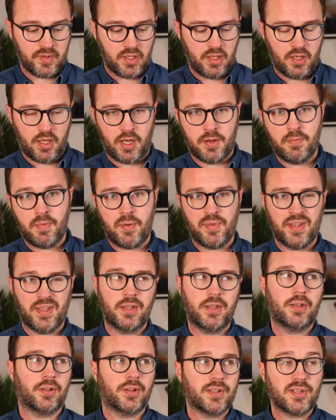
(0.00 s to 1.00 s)
And you might be thinking,
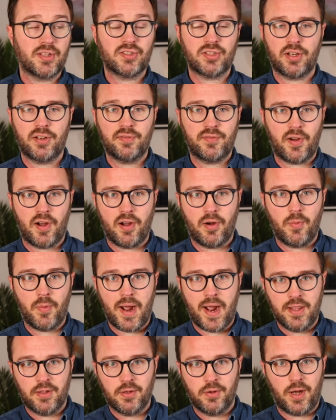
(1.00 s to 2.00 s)
God, this is so far
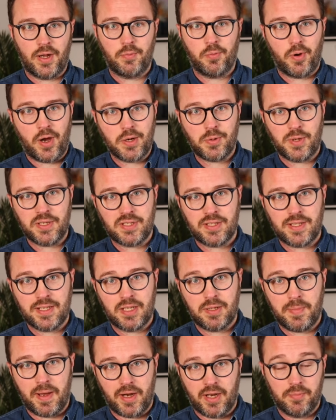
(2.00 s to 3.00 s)
away, that why do I need to think
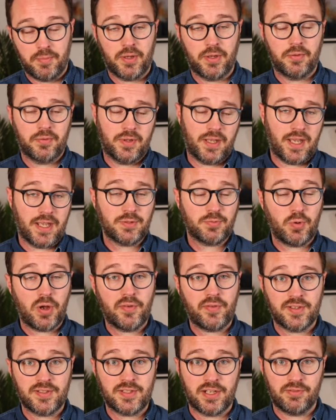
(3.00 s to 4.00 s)
about it? But it's worth
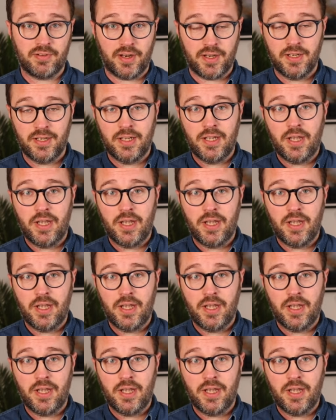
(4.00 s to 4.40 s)
considering.